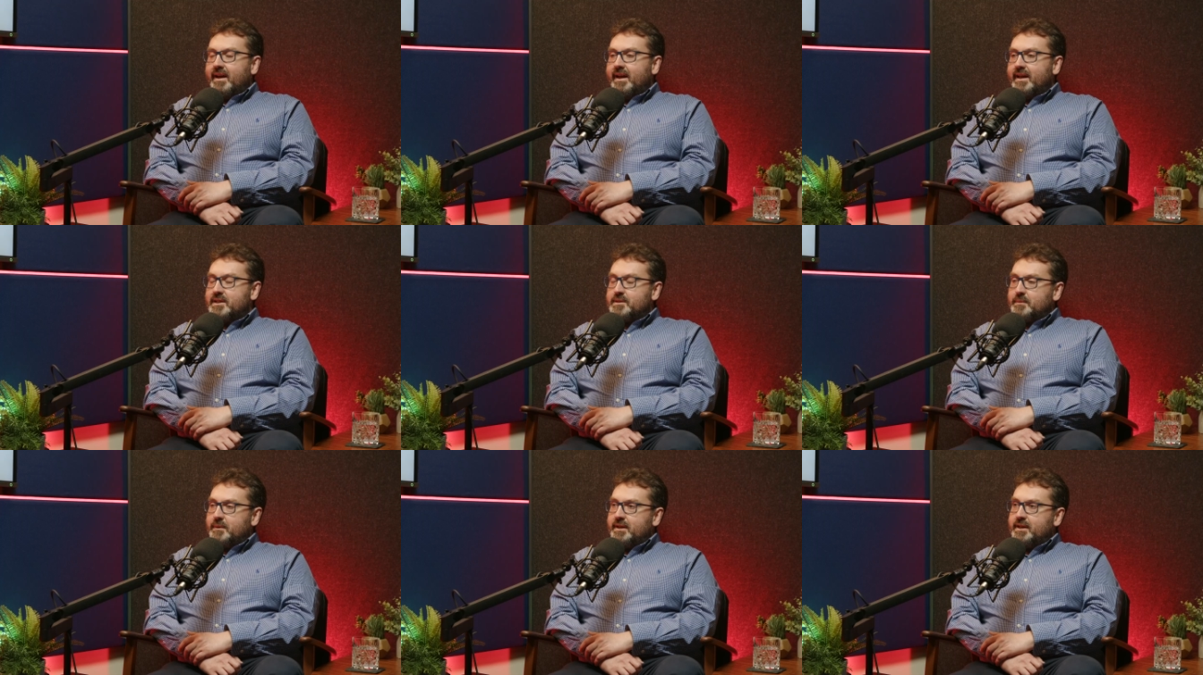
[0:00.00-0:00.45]
Yeah,
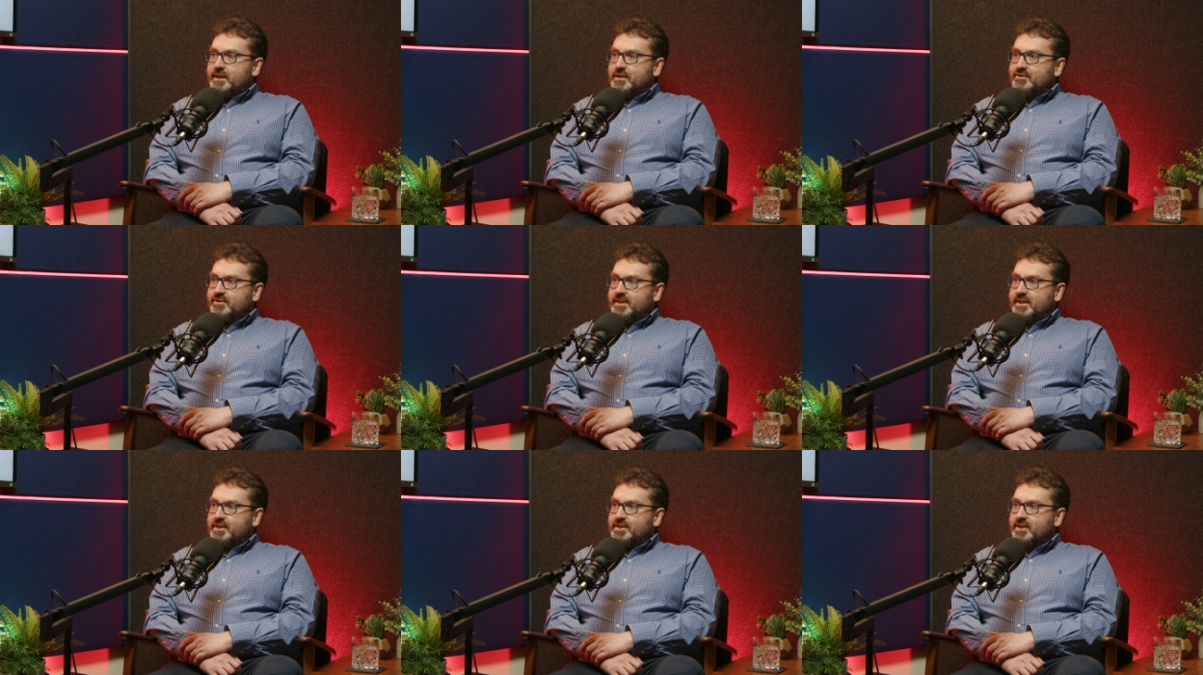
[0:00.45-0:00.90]
it's been an
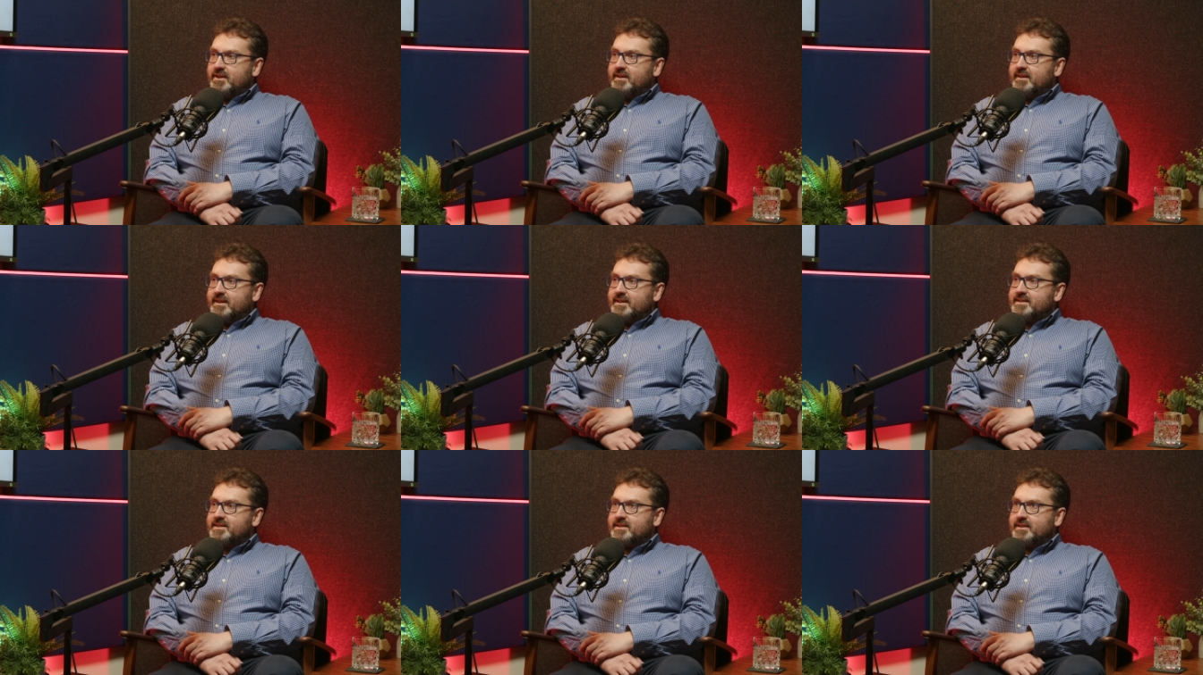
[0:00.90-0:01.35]
interesting
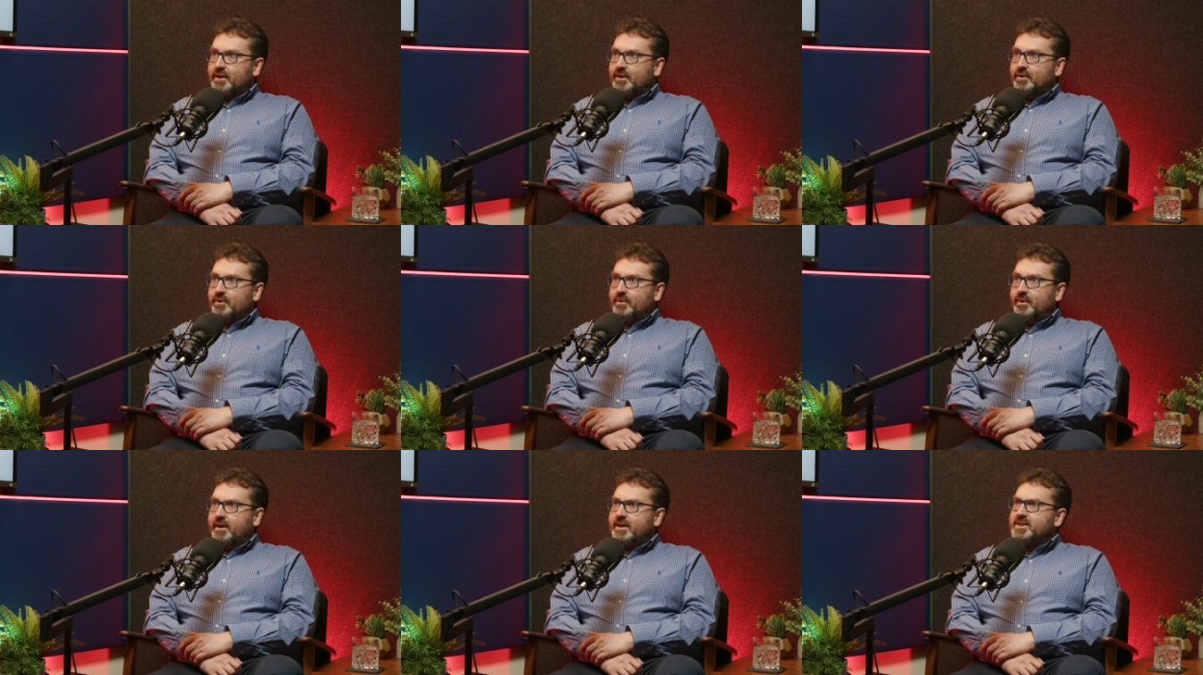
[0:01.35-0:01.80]
journey.
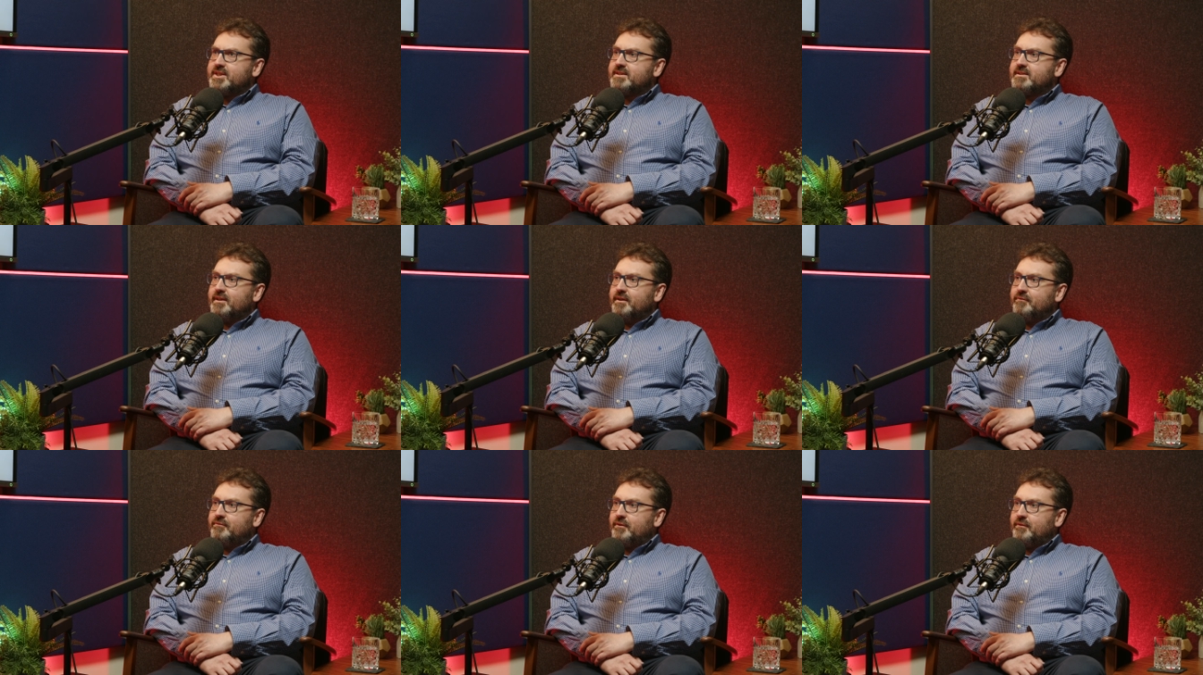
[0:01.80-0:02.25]
So I just
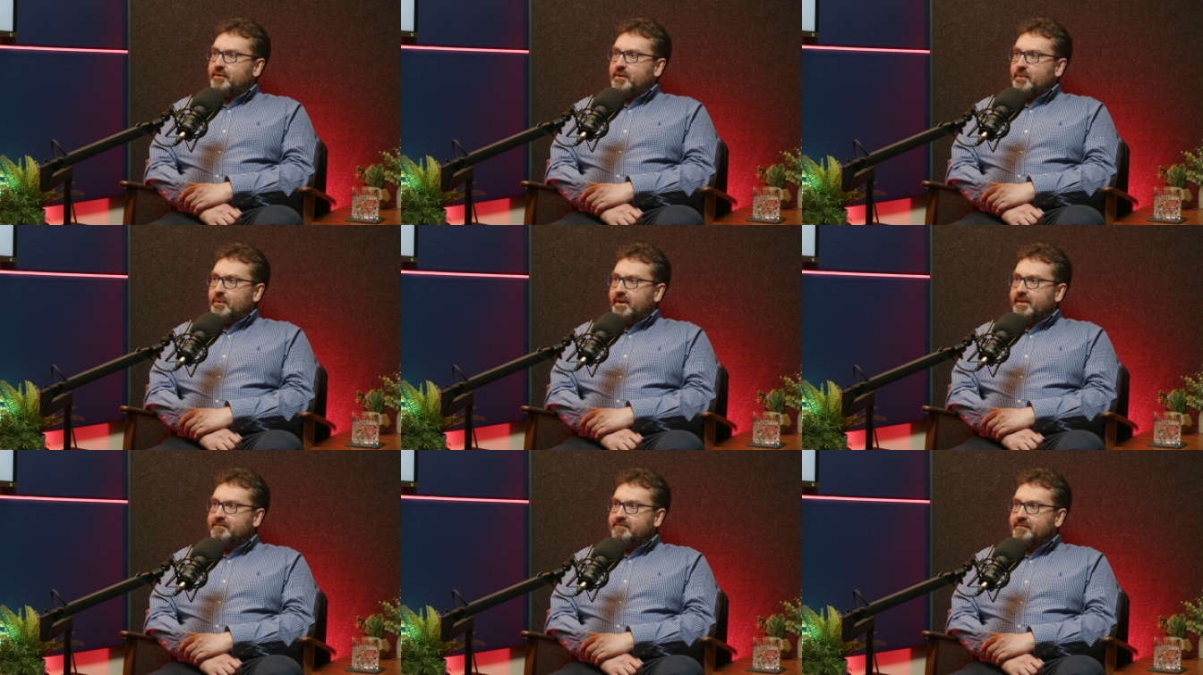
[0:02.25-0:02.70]
turned
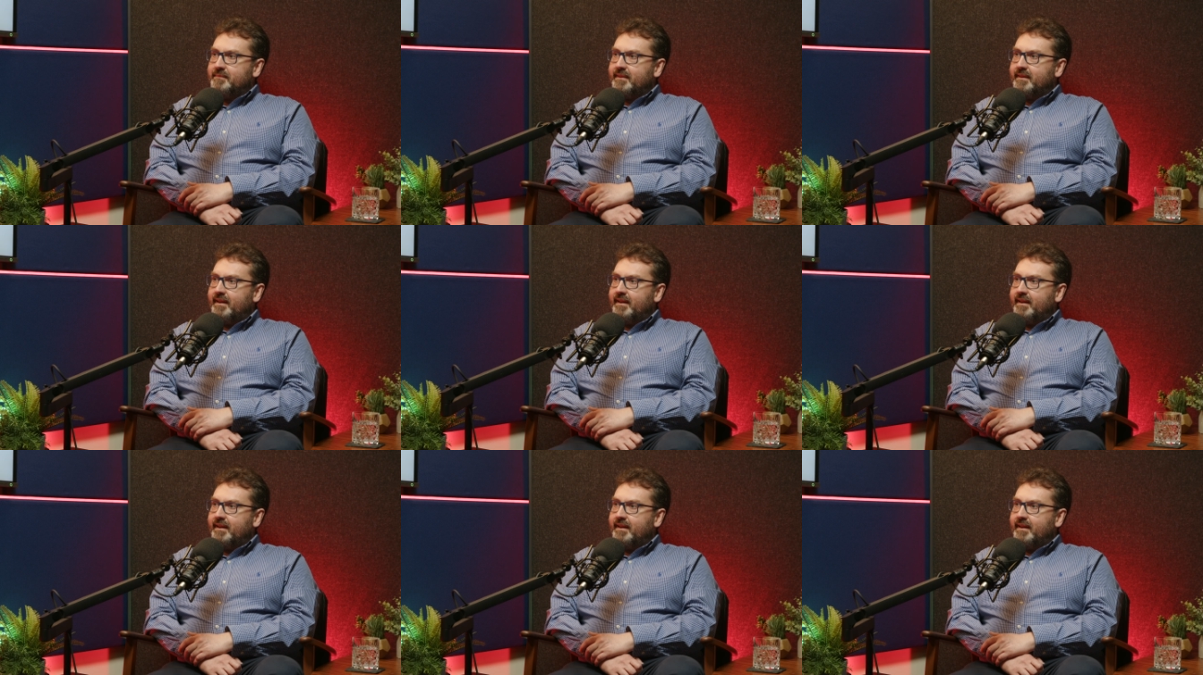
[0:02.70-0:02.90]
51.